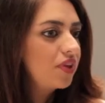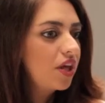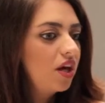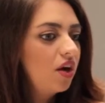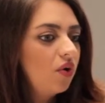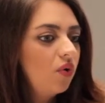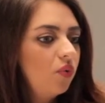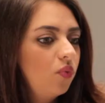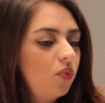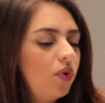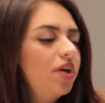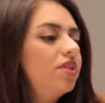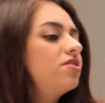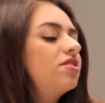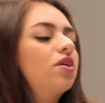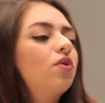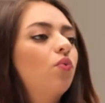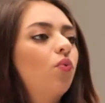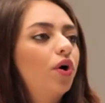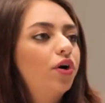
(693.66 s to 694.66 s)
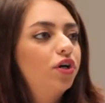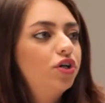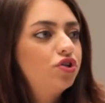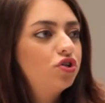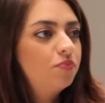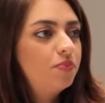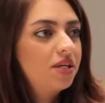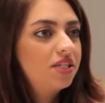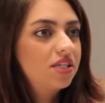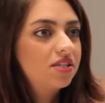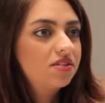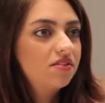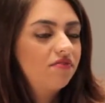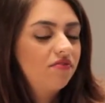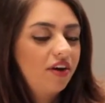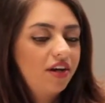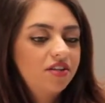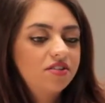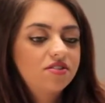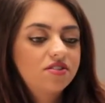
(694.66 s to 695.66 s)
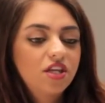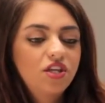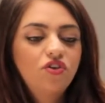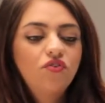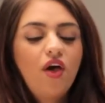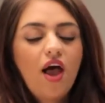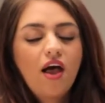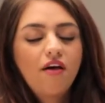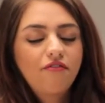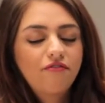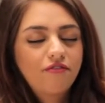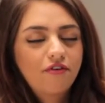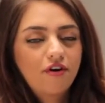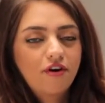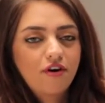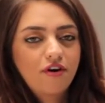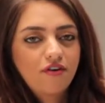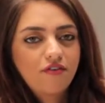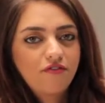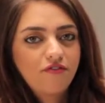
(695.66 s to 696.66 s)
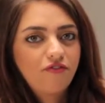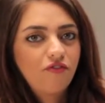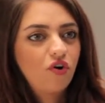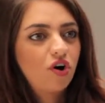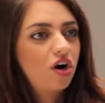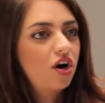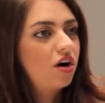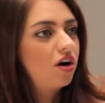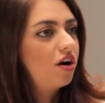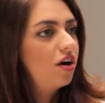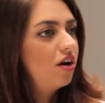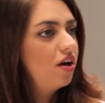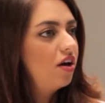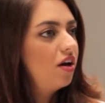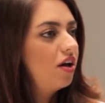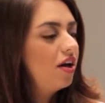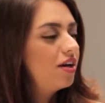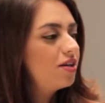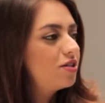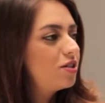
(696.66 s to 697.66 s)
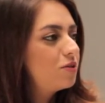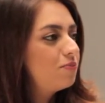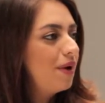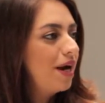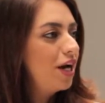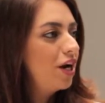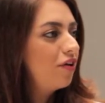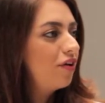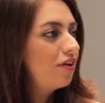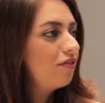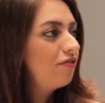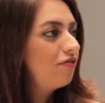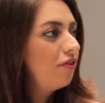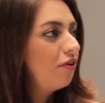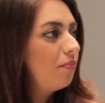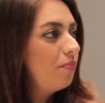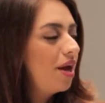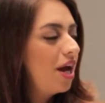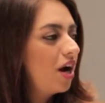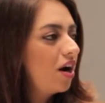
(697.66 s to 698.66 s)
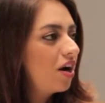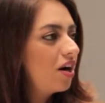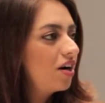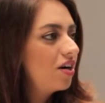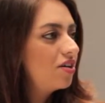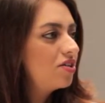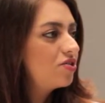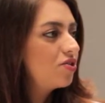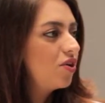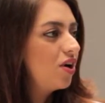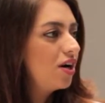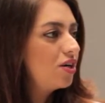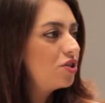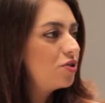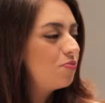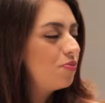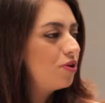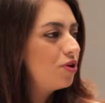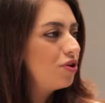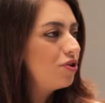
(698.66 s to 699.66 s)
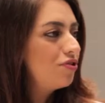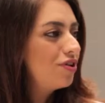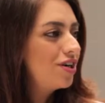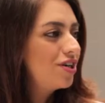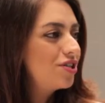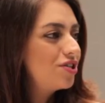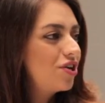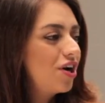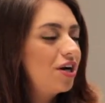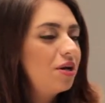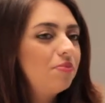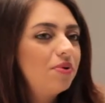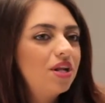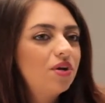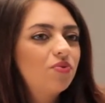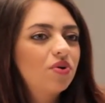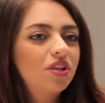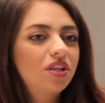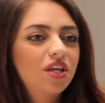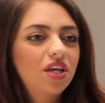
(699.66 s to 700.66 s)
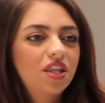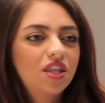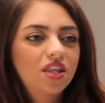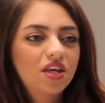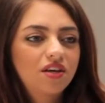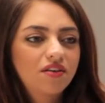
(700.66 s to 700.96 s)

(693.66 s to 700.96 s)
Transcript: Yeah. What's like one or two pieces of advice that you have for for aspiring filmmakers or entrepreneurs or anybody really sure.